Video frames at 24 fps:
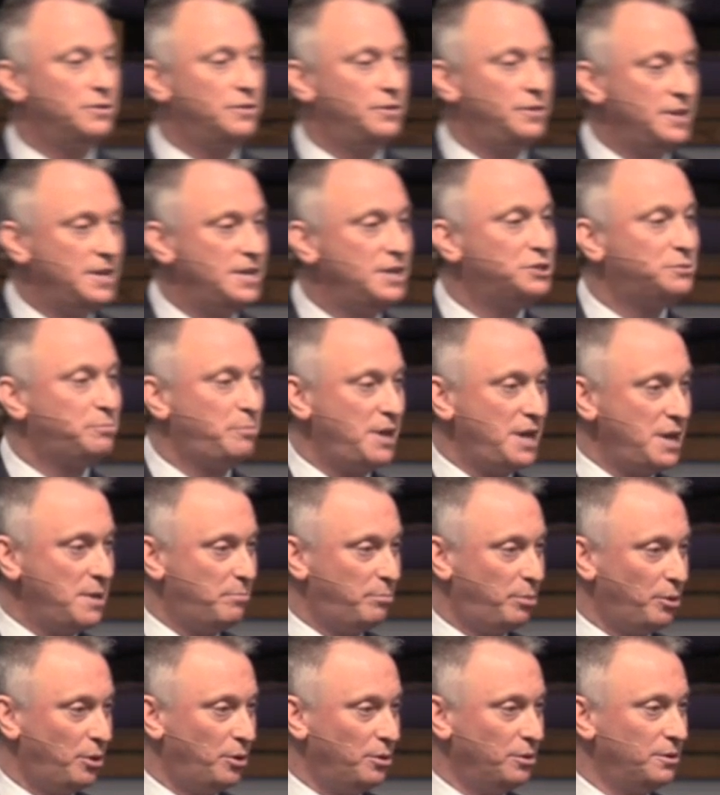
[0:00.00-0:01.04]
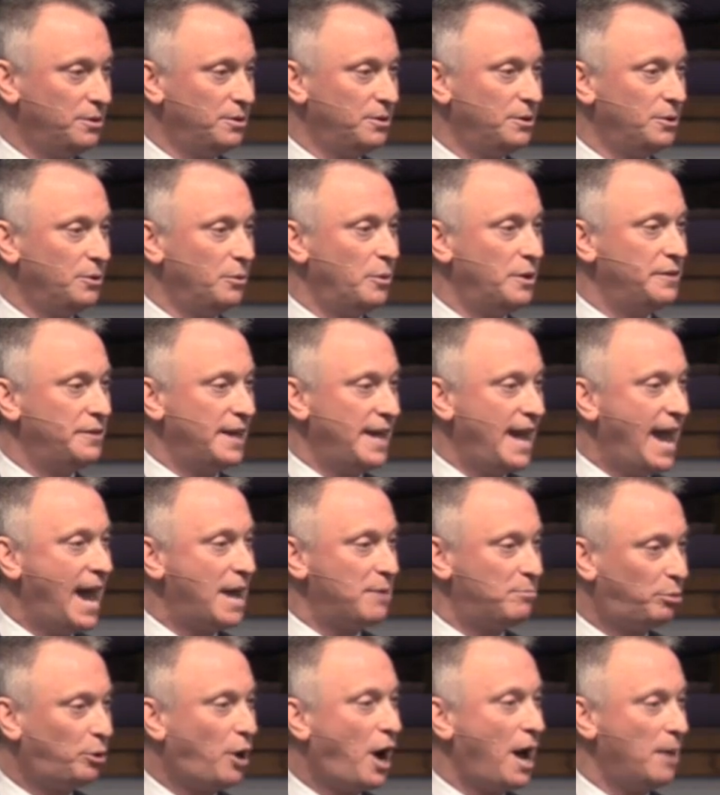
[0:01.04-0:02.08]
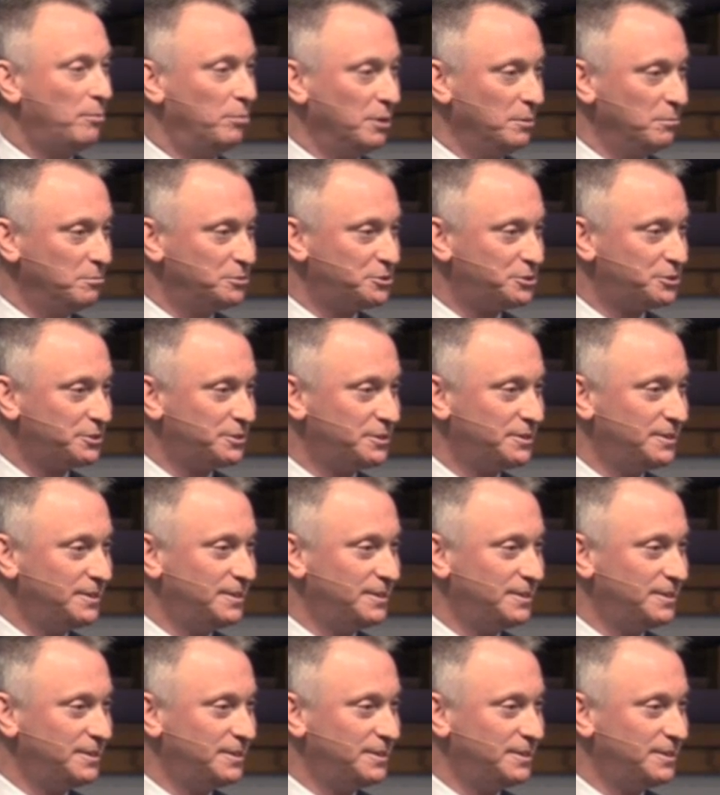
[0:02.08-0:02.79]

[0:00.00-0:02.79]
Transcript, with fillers: these people when they had problems.